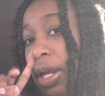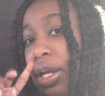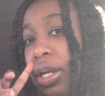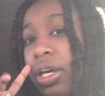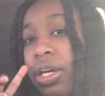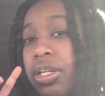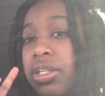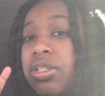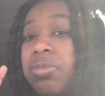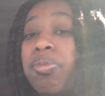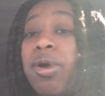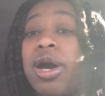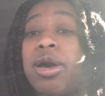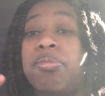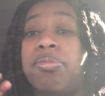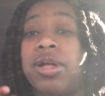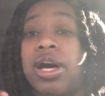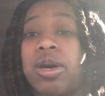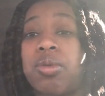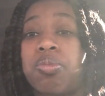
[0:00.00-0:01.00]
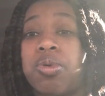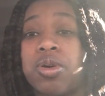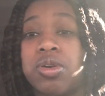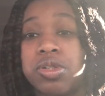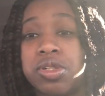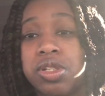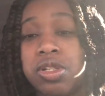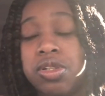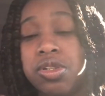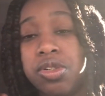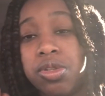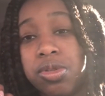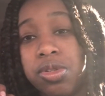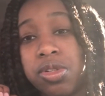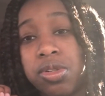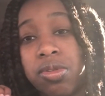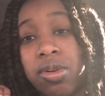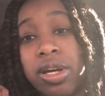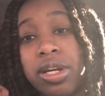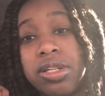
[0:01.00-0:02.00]
against by a black person due
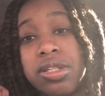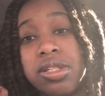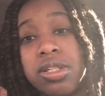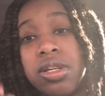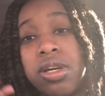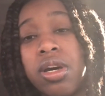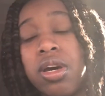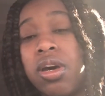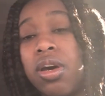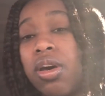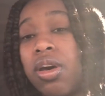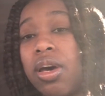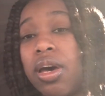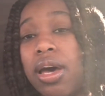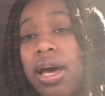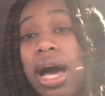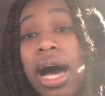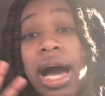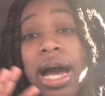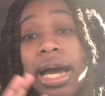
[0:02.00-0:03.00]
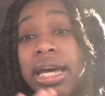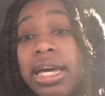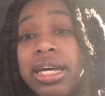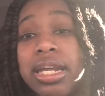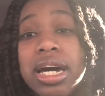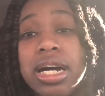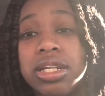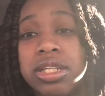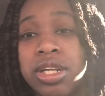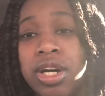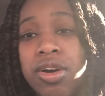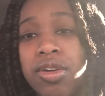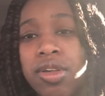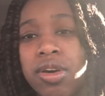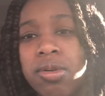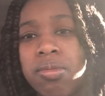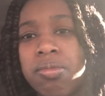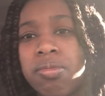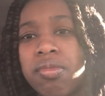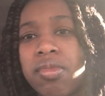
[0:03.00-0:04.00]
to race, I cannot tell
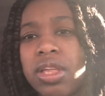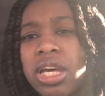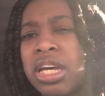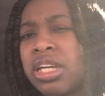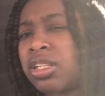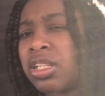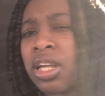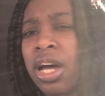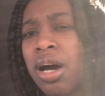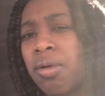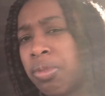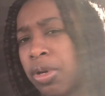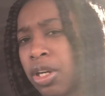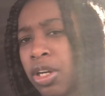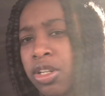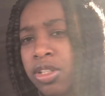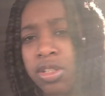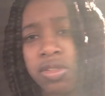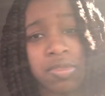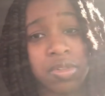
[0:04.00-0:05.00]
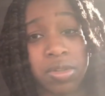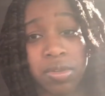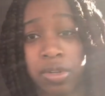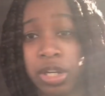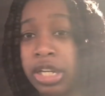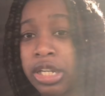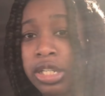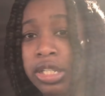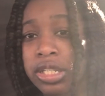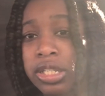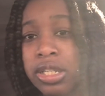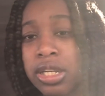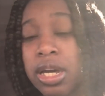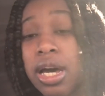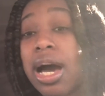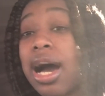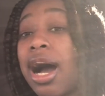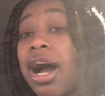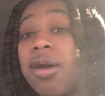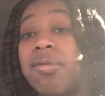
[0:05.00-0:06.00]
them it's not because of your race.
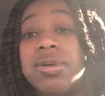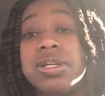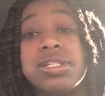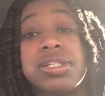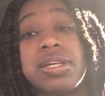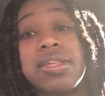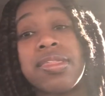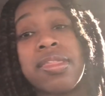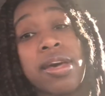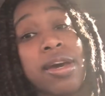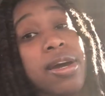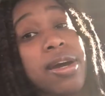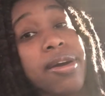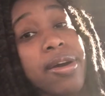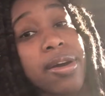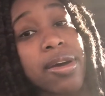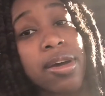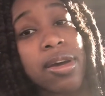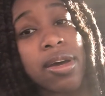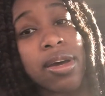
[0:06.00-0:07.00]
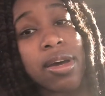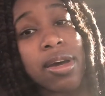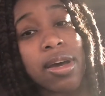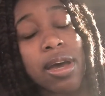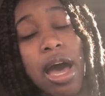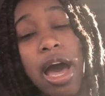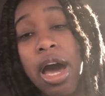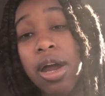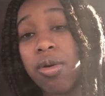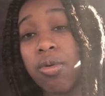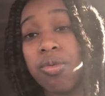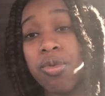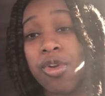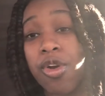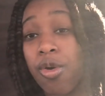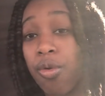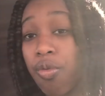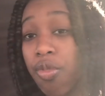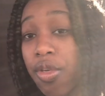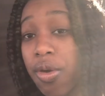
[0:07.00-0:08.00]
I wasn't there. I don't
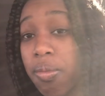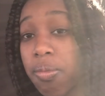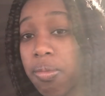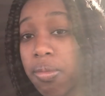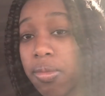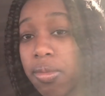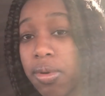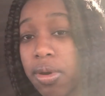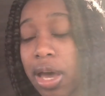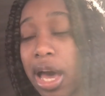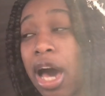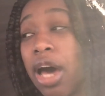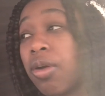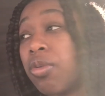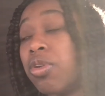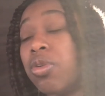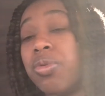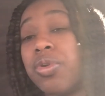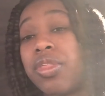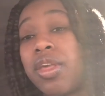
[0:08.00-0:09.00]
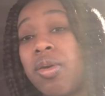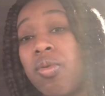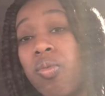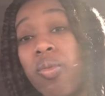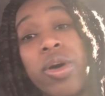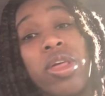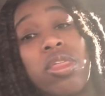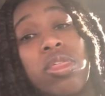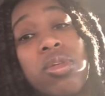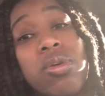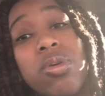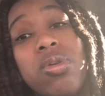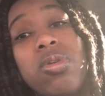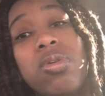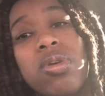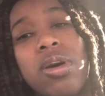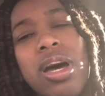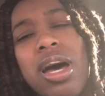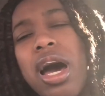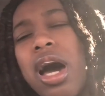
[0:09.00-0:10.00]
know them. I don't know what they went through.
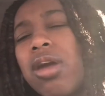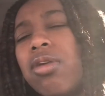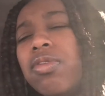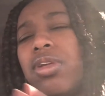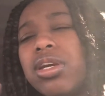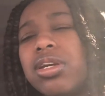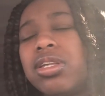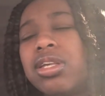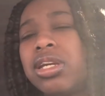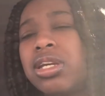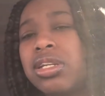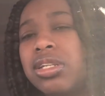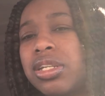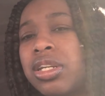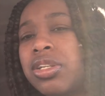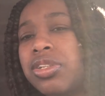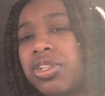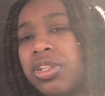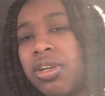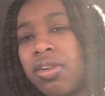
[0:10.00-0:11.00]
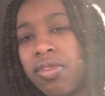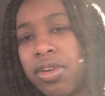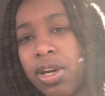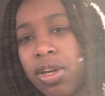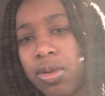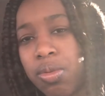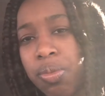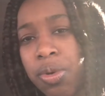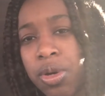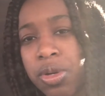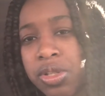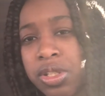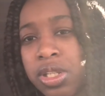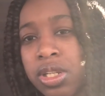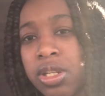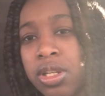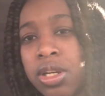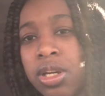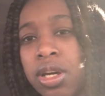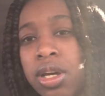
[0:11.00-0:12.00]
I don't need the intention of the other
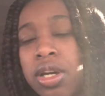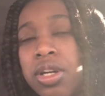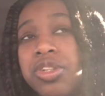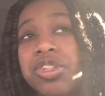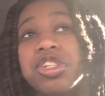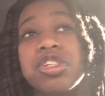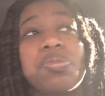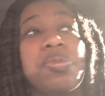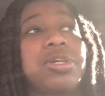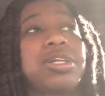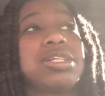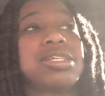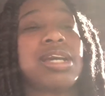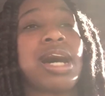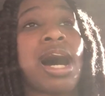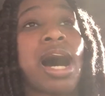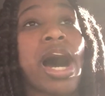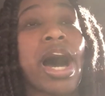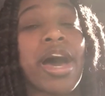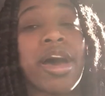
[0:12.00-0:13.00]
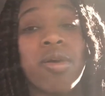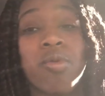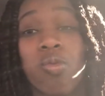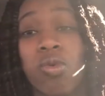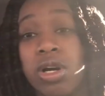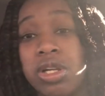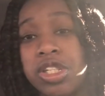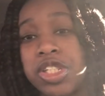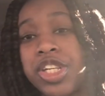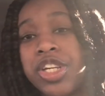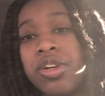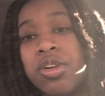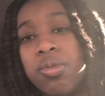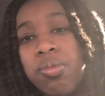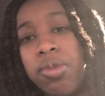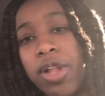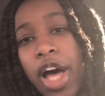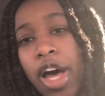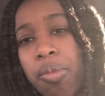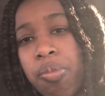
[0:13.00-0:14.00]
person. Just because I, one single
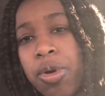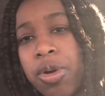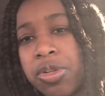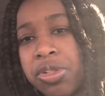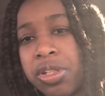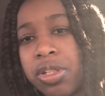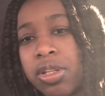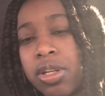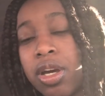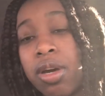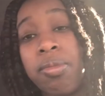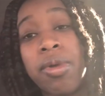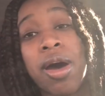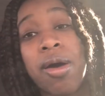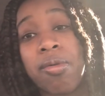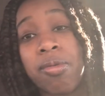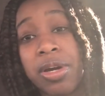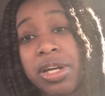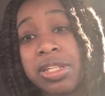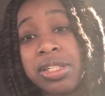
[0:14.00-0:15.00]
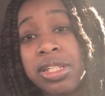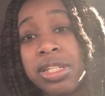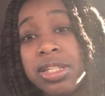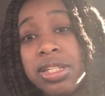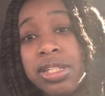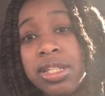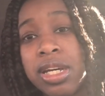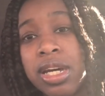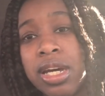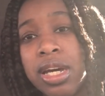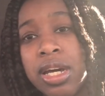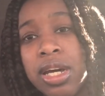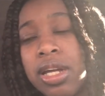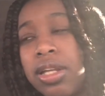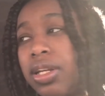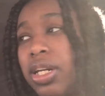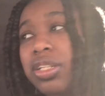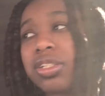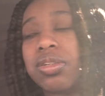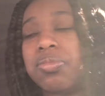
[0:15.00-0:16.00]
black person, am not racist
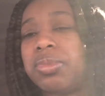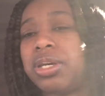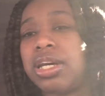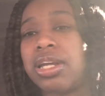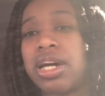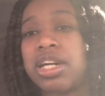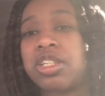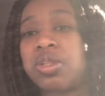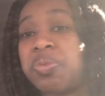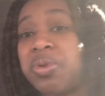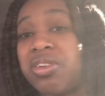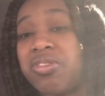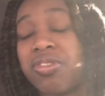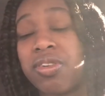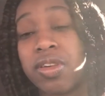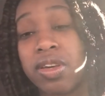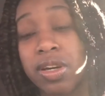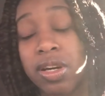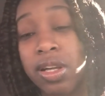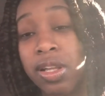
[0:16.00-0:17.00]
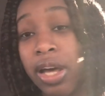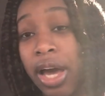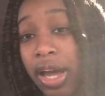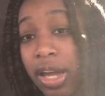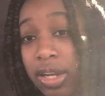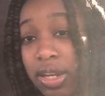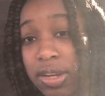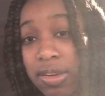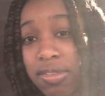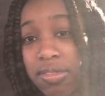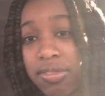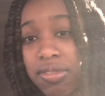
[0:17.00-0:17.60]
doesn't mean I speak for the collective.